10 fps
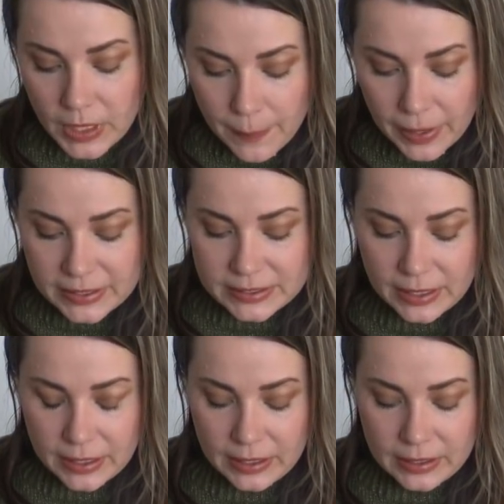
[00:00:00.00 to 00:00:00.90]

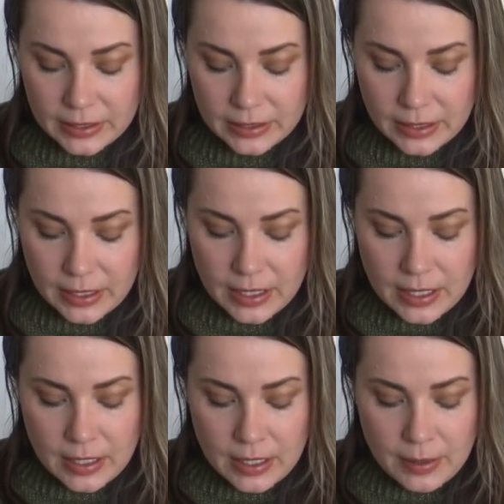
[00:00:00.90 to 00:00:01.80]
plastic in it.
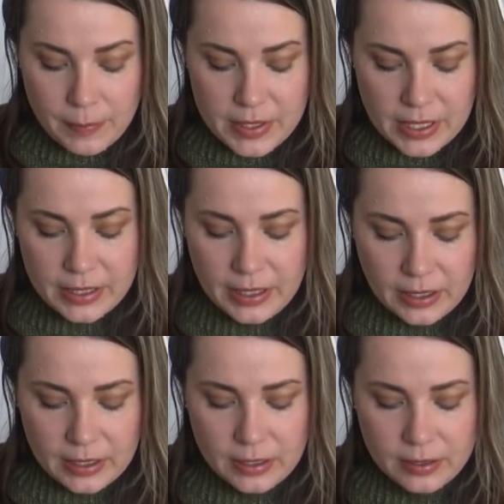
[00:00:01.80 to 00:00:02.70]
But I
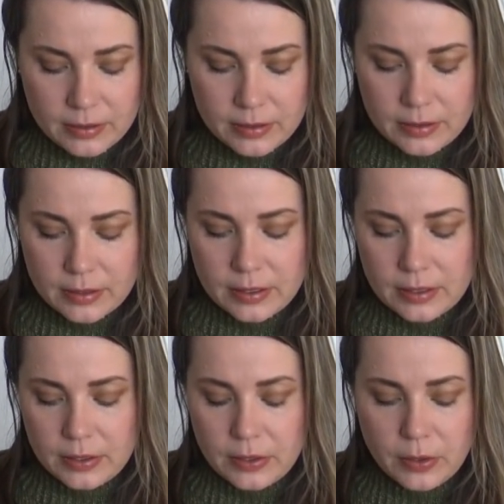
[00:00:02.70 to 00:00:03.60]
think
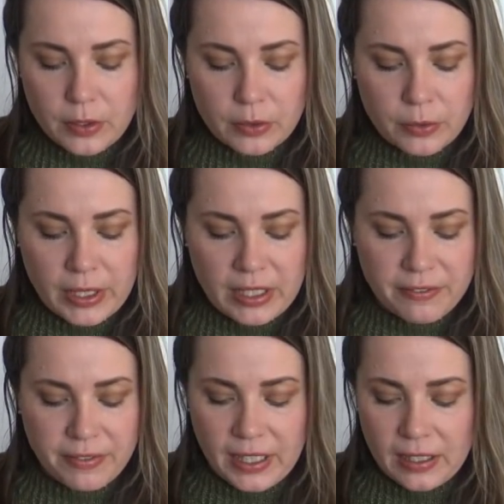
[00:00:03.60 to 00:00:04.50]
you don't really
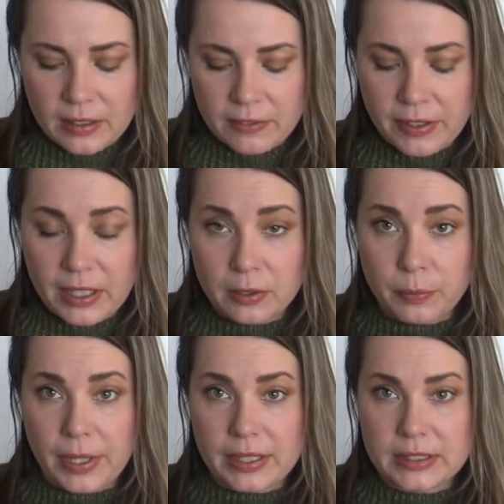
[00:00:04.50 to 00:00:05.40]
feel the
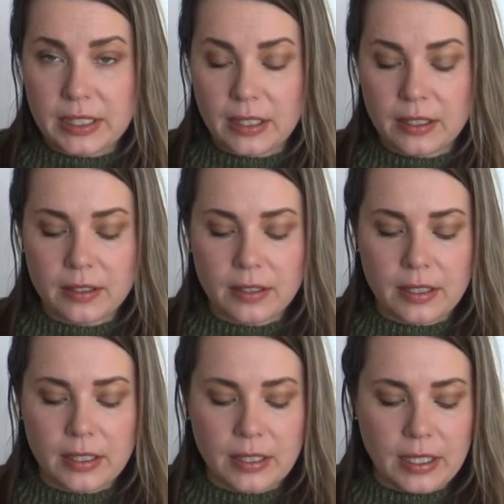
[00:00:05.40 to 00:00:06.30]
plastic
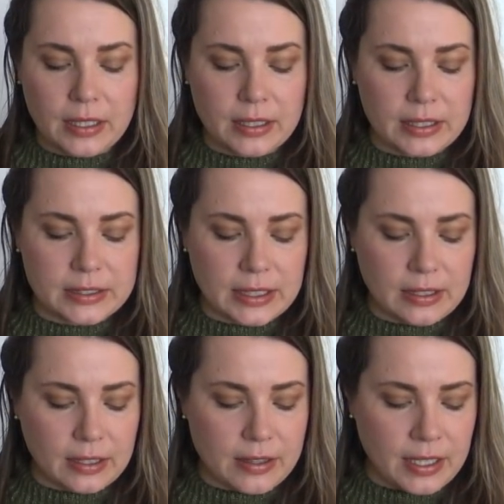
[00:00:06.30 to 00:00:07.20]
in this,
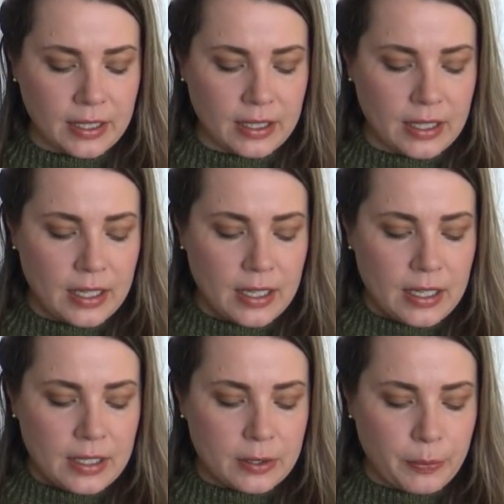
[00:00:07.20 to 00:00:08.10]
and I think
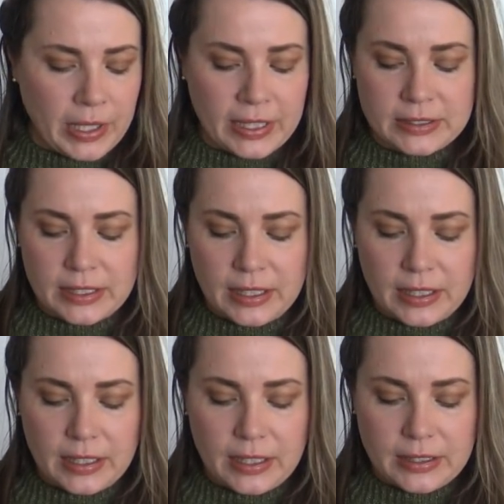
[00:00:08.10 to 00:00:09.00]
the
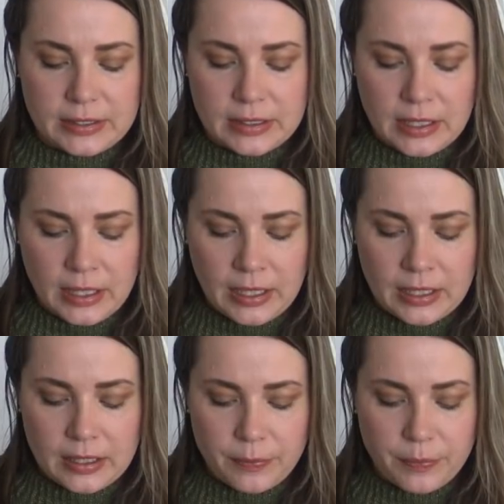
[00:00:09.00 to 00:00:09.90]
plastic is
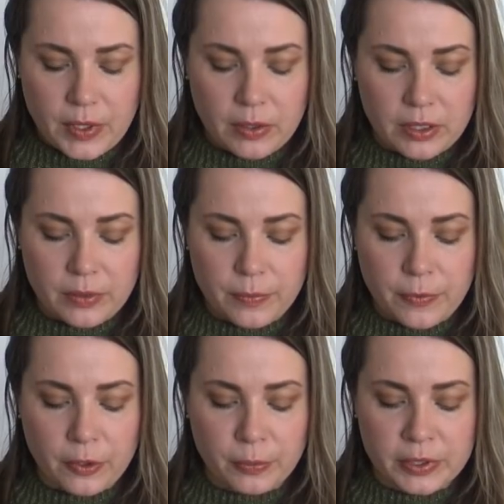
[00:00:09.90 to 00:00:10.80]
needed, or the
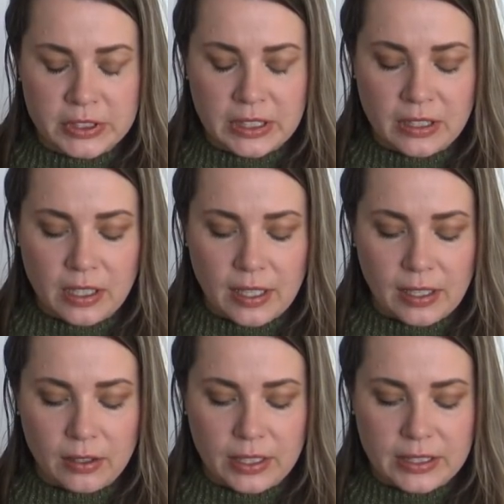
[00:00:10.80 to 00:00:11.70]
4%
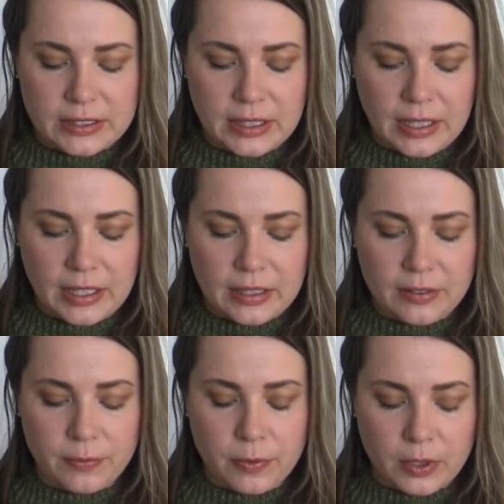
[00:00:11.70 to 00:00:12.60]
nylon is
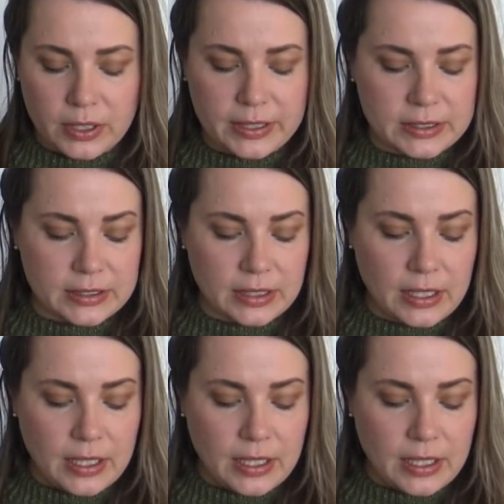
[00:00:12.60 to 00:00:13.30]
needed for this,